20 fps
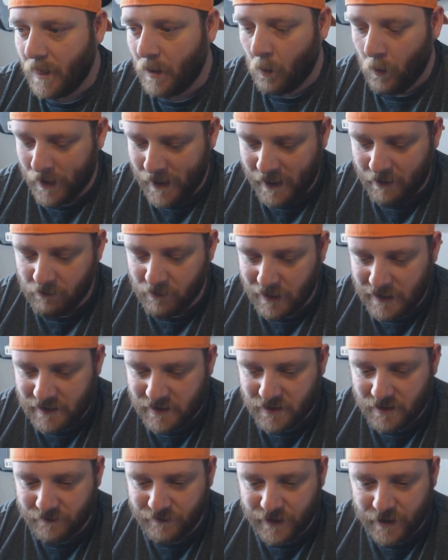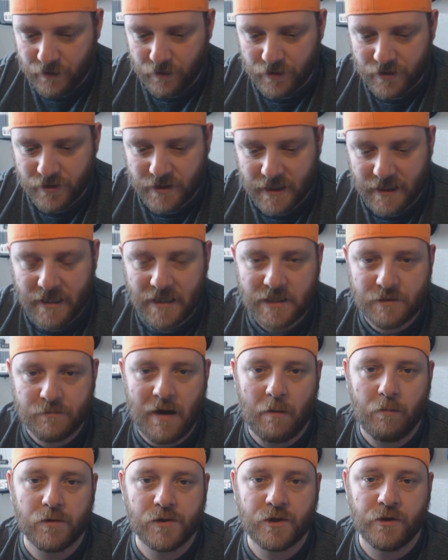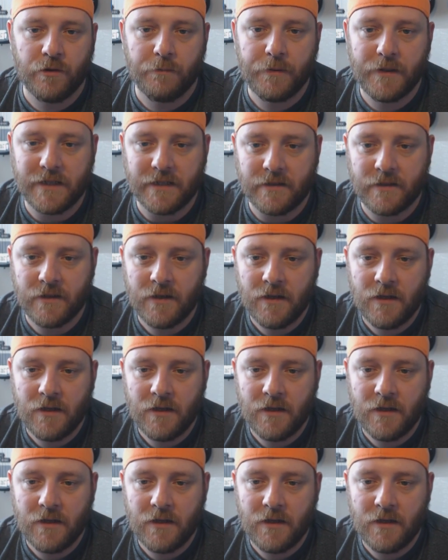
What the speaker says: When he released the video saying his map was complete,